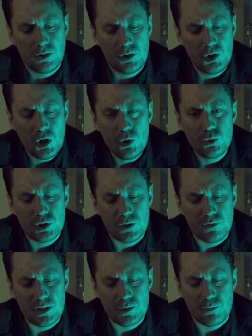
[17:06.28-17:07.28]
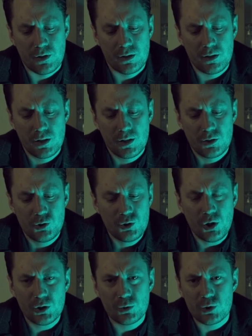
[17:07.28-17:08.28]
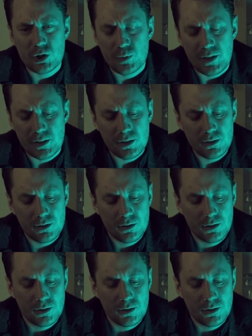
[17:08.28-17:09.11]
"No," she whispered. "You can't go to Sweden."